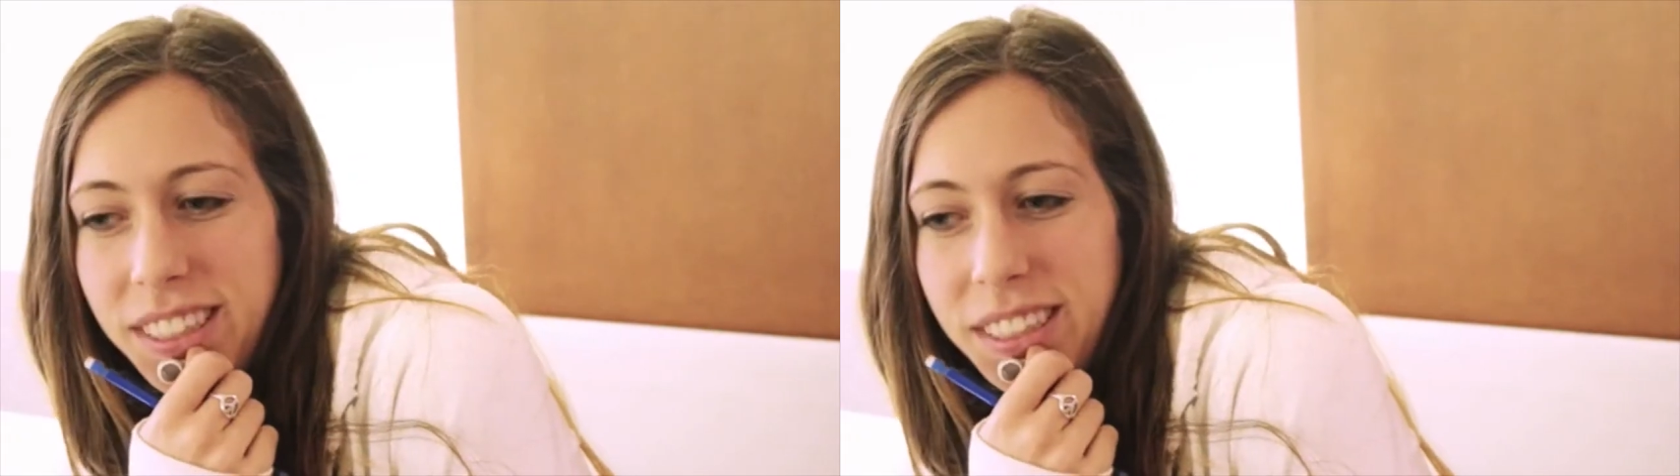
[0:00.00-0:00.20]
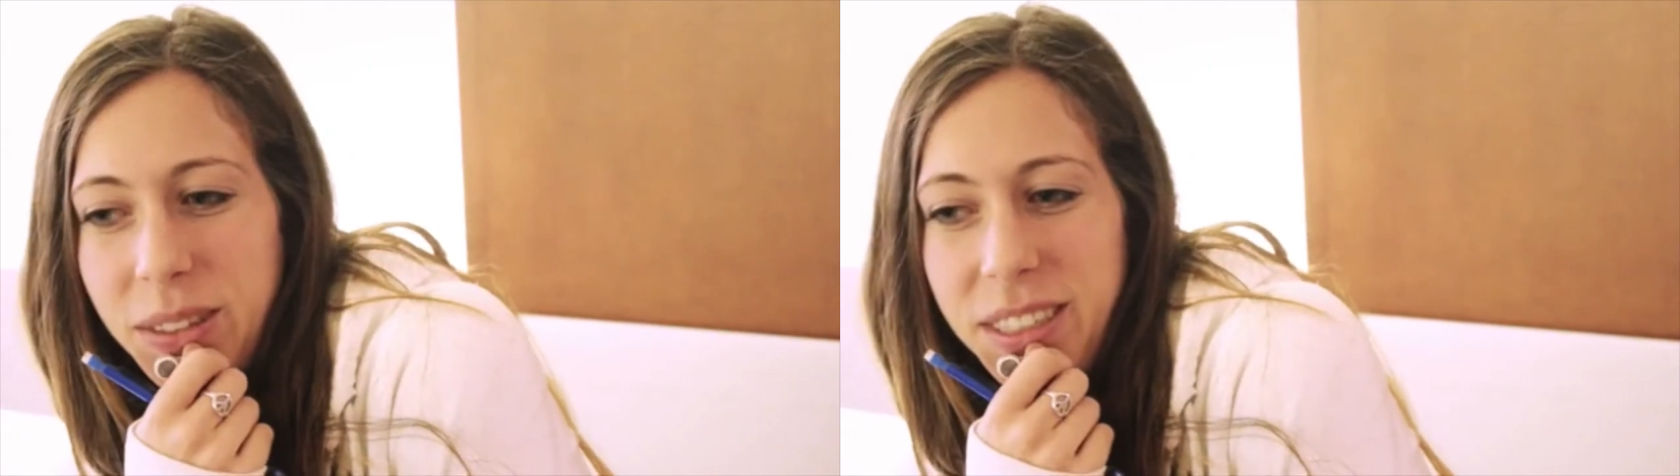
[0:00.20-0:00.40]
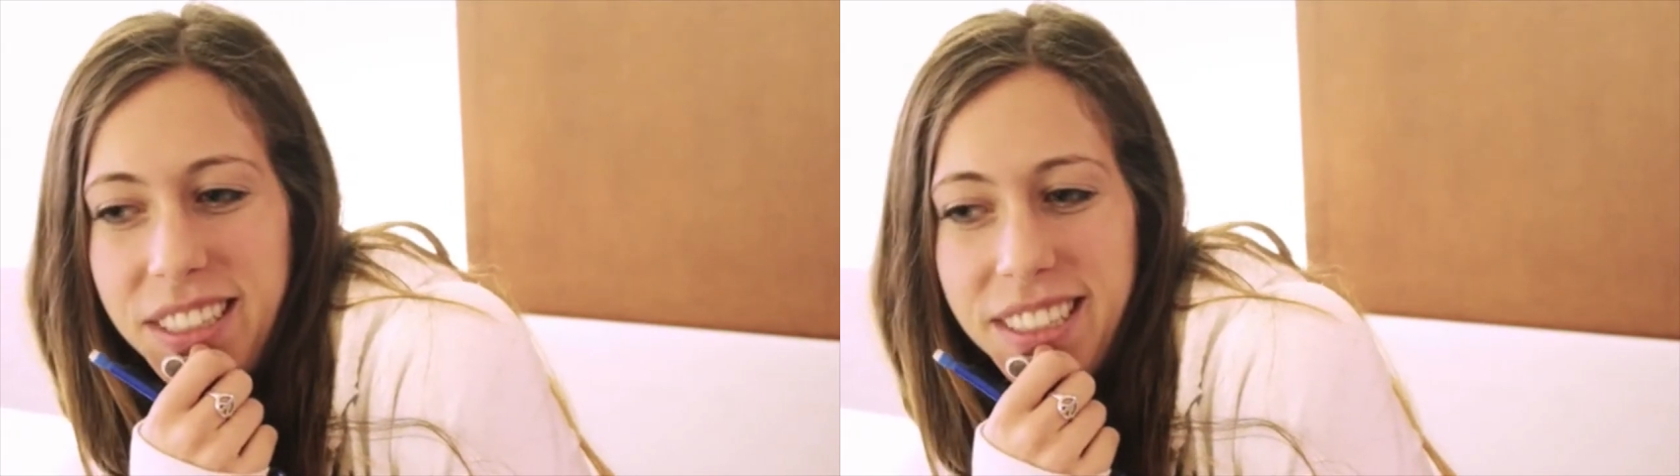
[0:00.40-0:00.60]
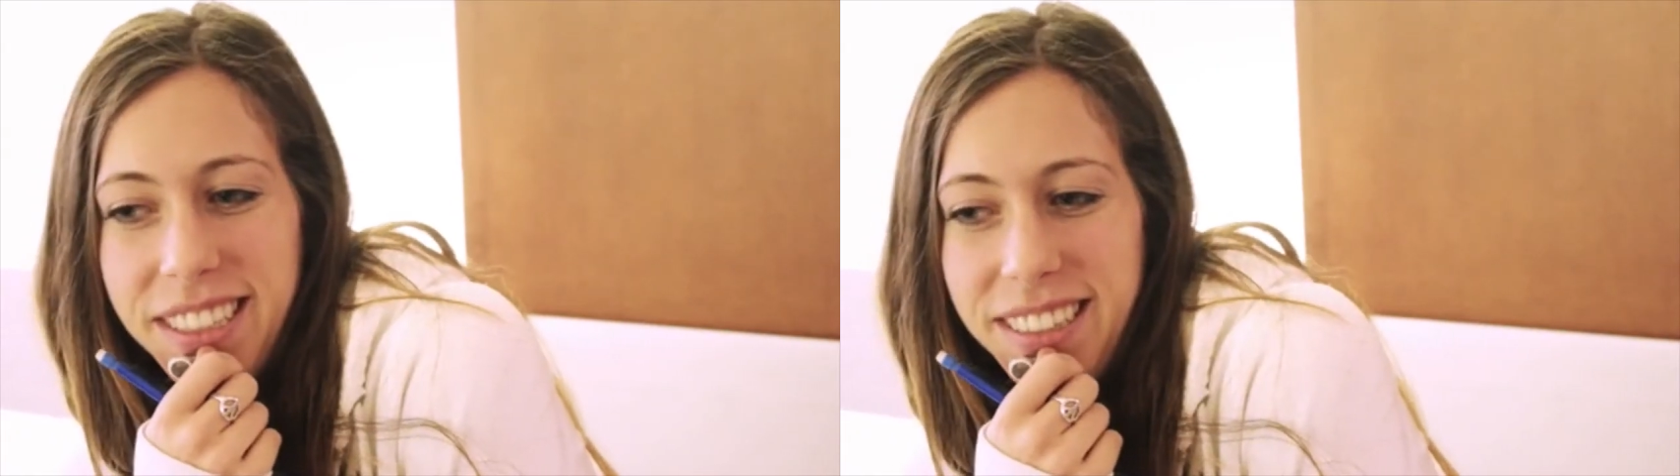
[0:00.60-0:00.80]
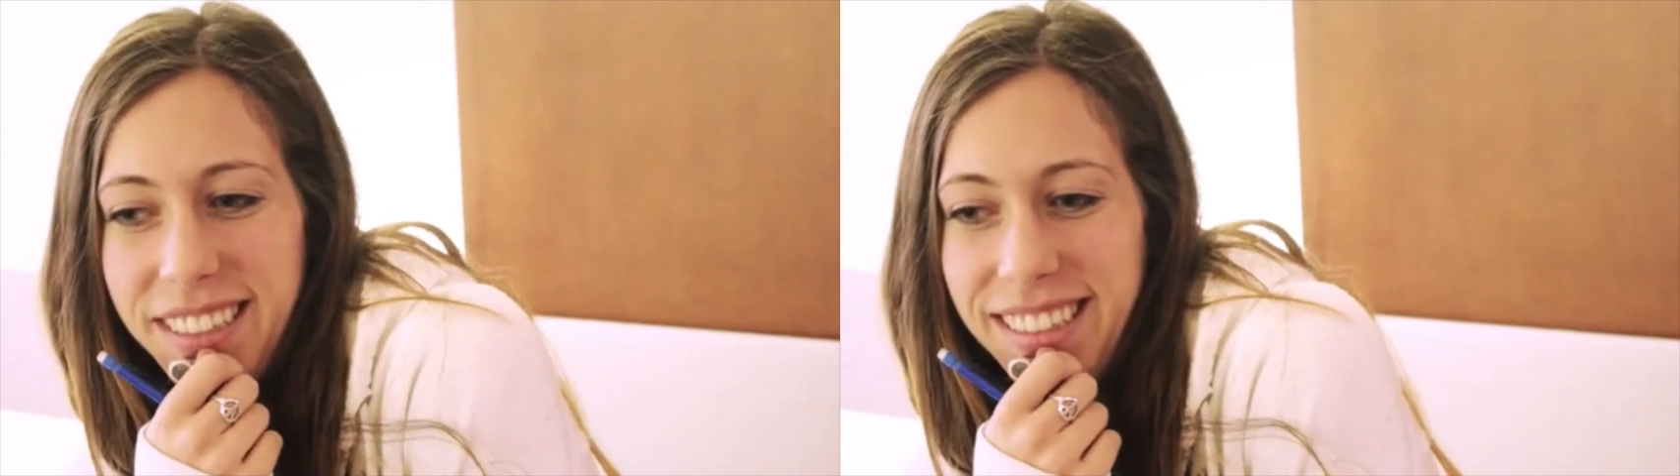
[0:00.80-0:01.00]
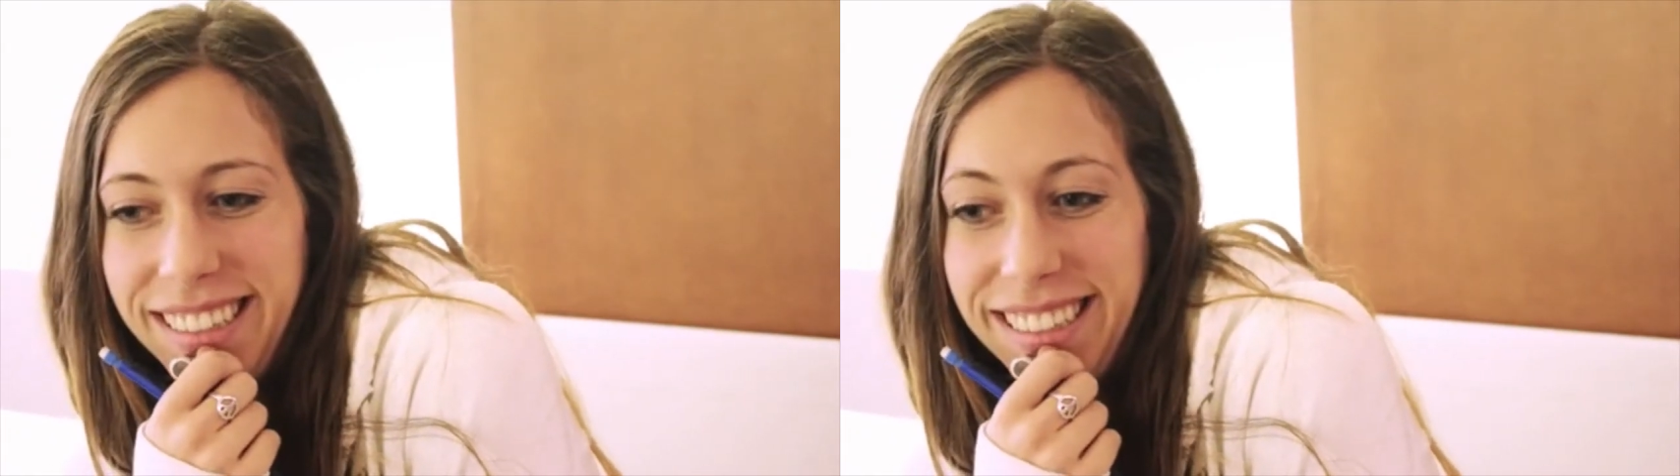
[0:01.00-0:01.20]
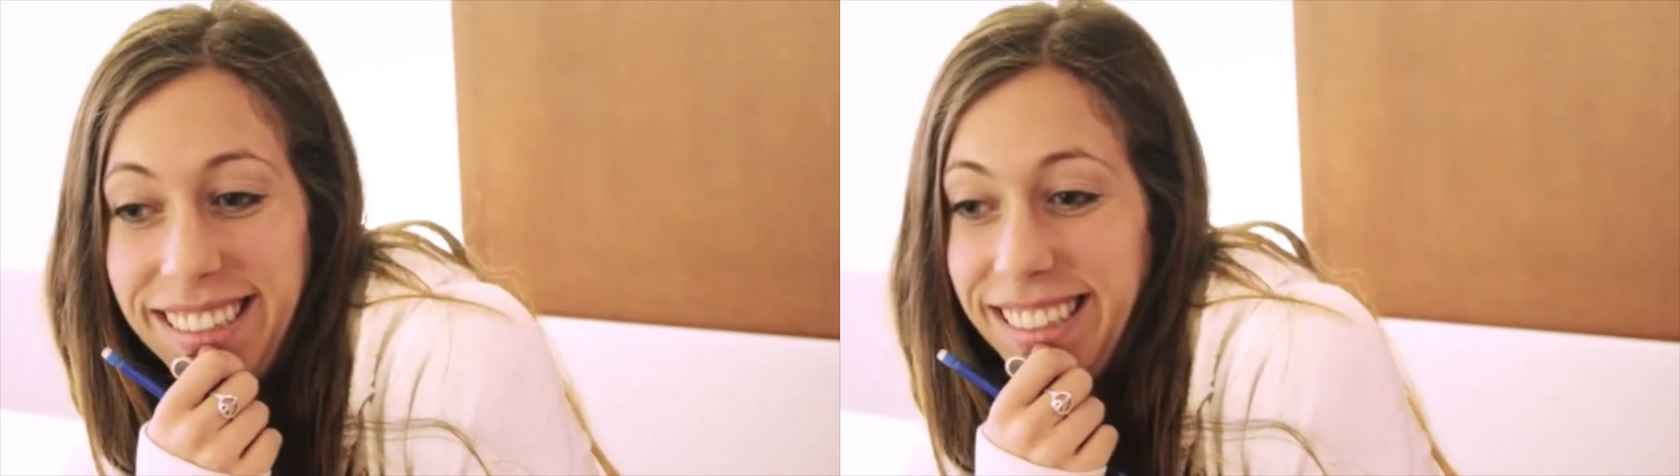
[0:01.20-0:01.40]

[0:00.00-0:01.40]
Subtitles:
Oh, that's a good question.